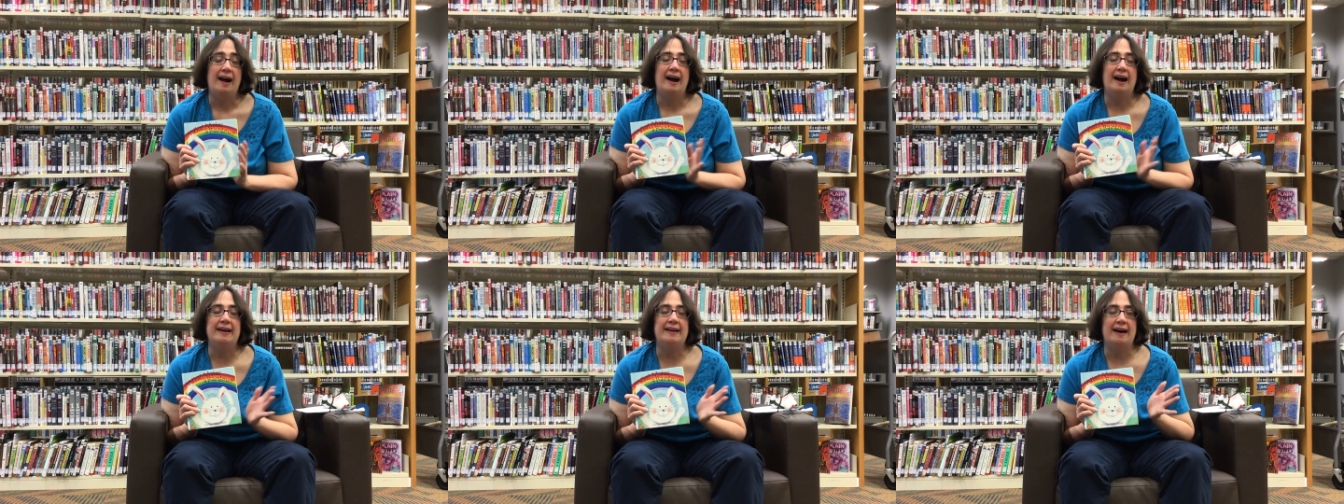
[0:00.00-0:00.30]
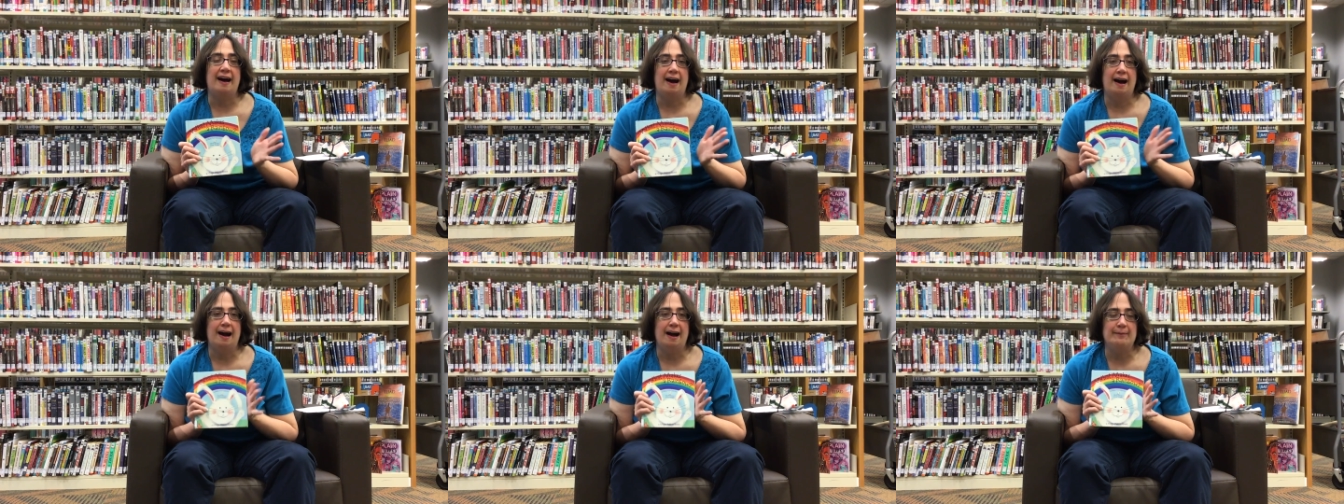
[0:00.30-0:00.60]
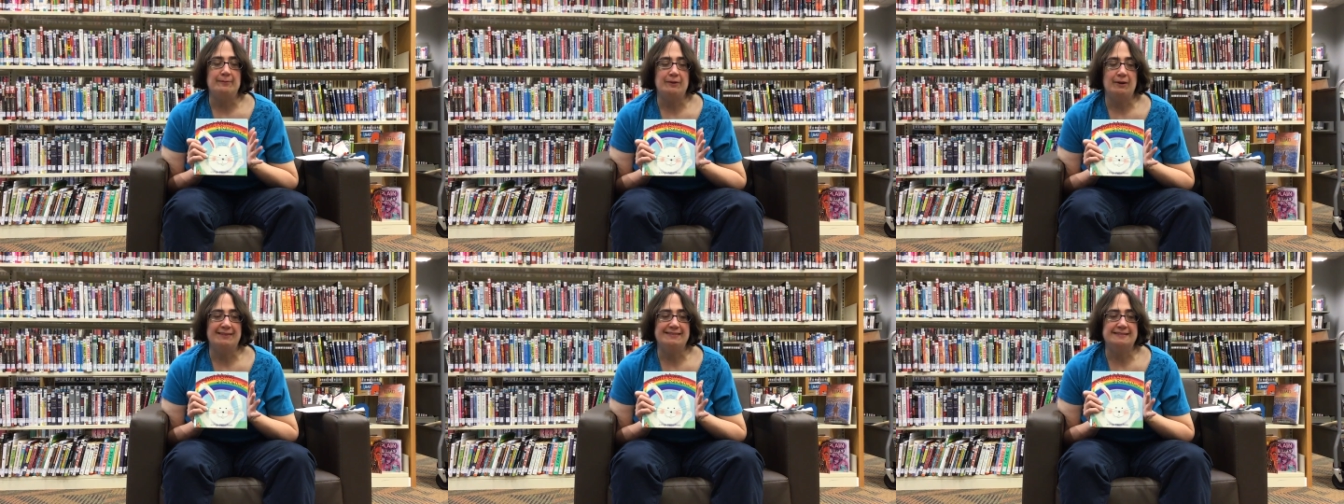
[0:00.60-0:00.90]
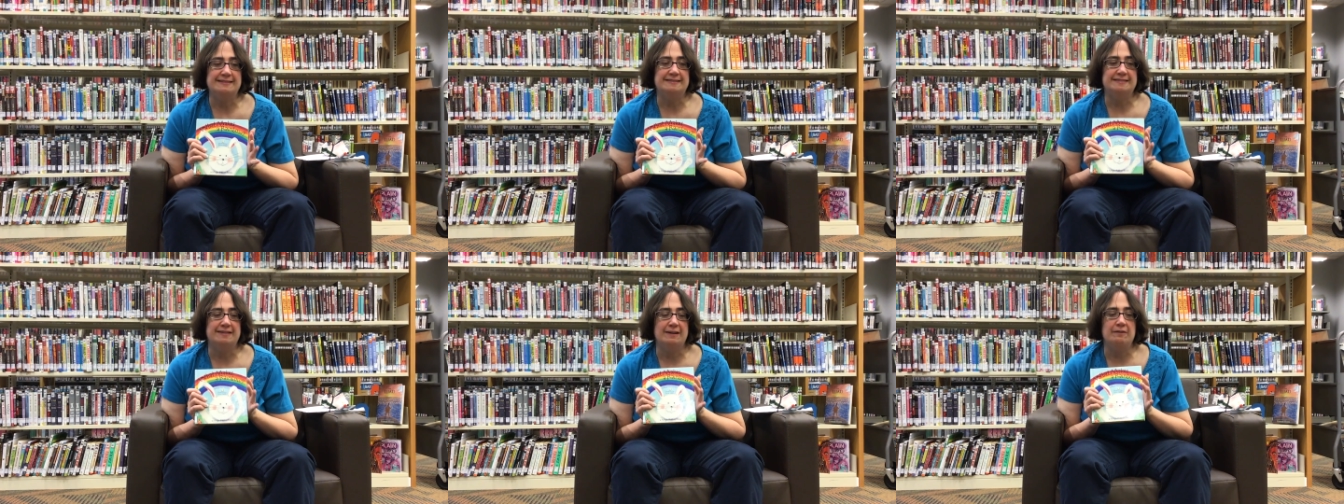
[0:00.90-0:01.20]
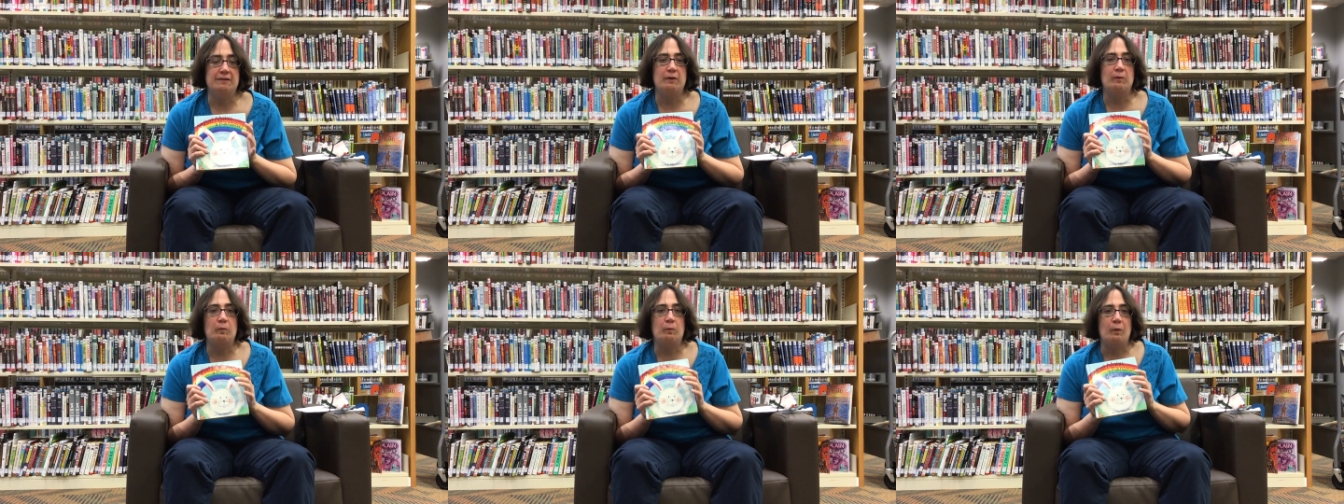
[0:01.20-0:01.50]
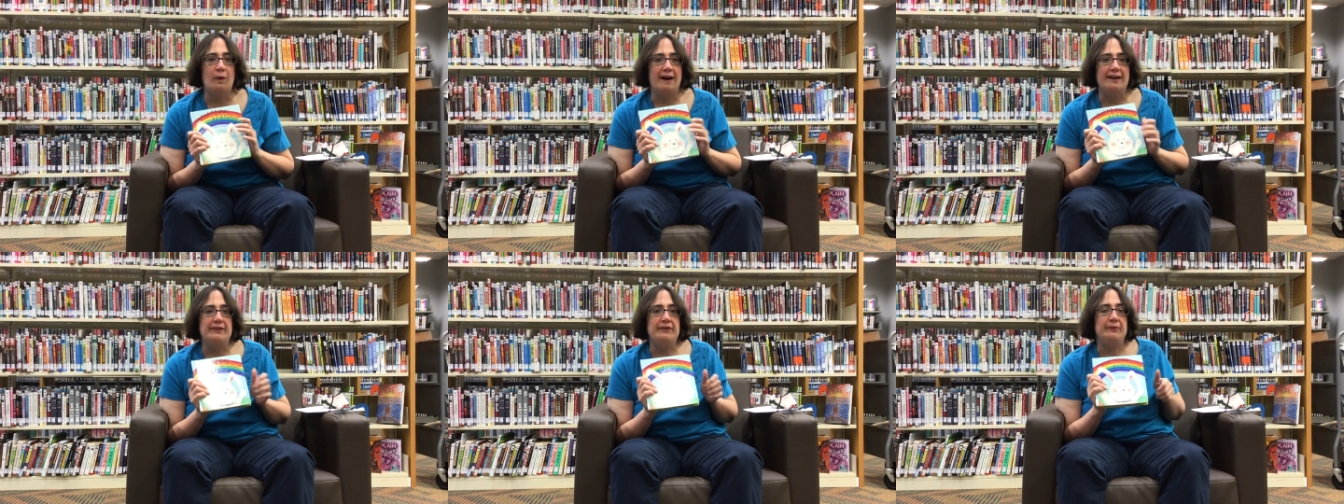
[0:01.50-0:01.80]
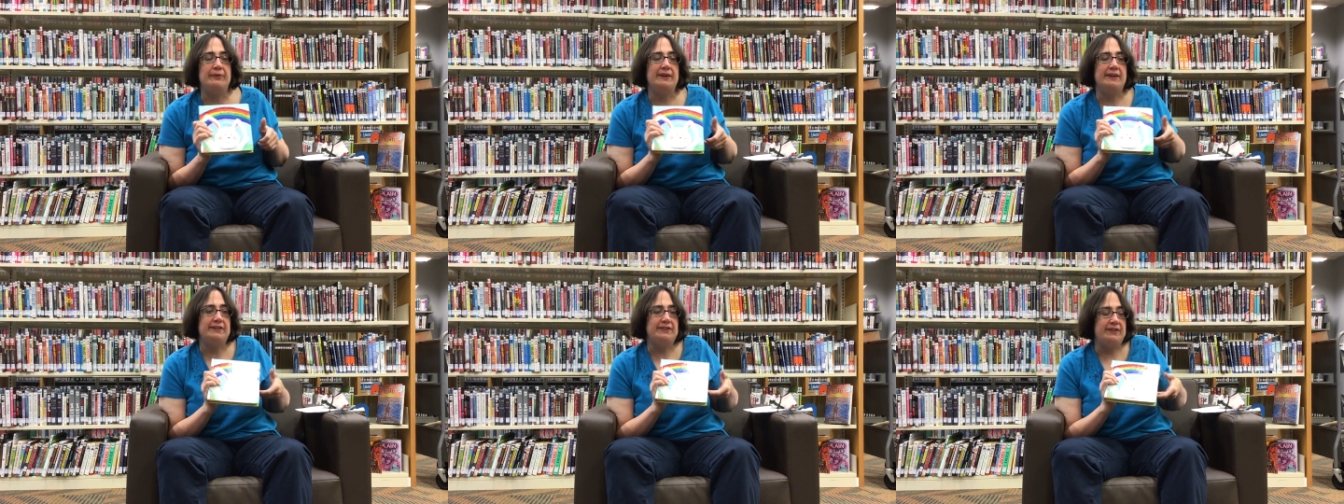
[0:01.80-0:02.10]
And I'm going to show you what
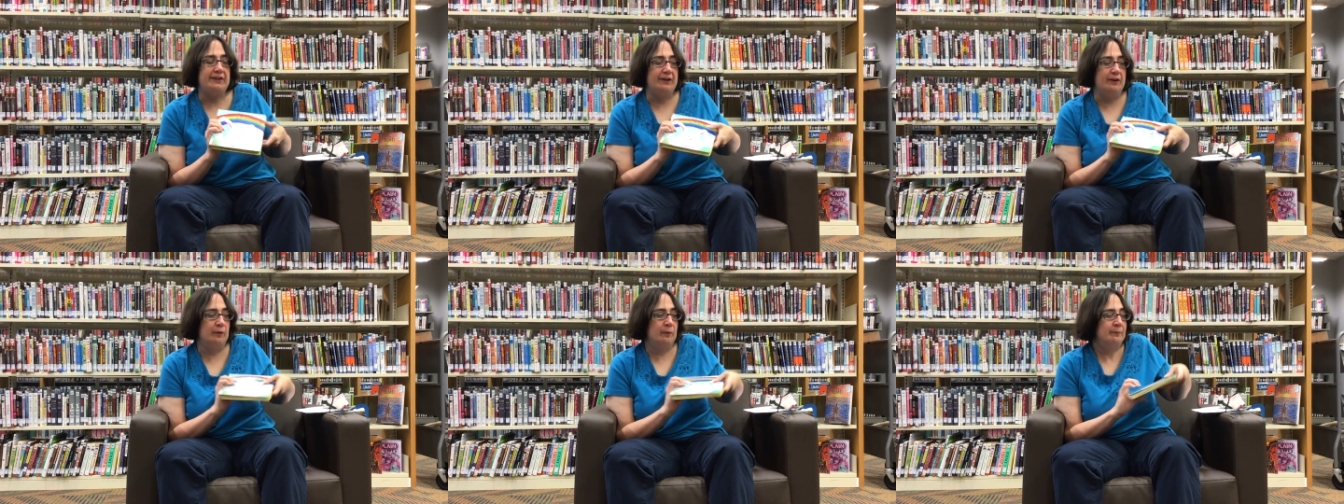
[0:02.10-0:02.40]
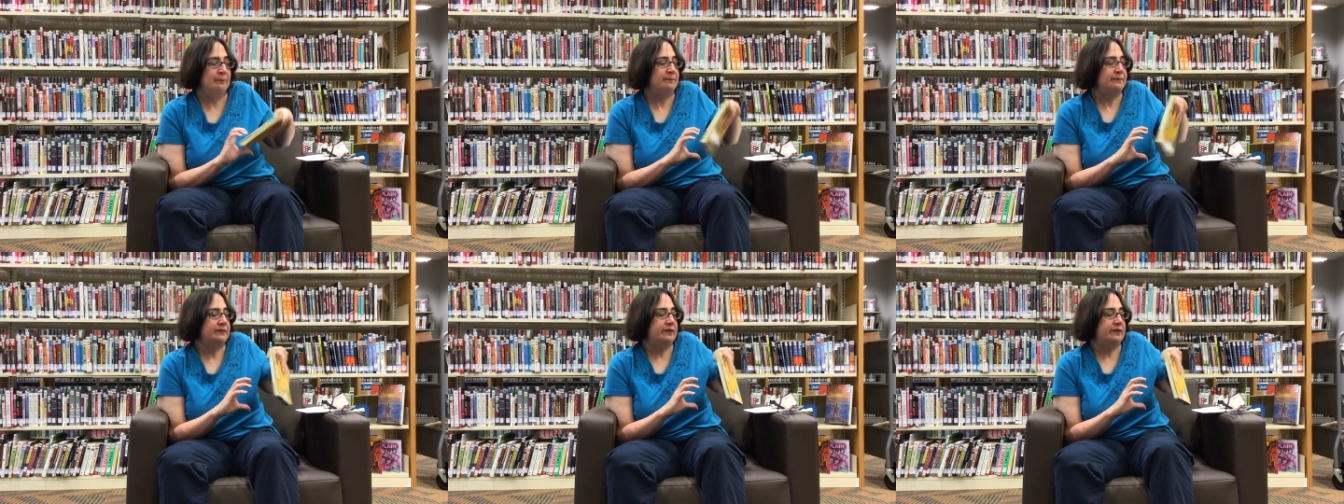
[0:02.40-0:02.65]
you can do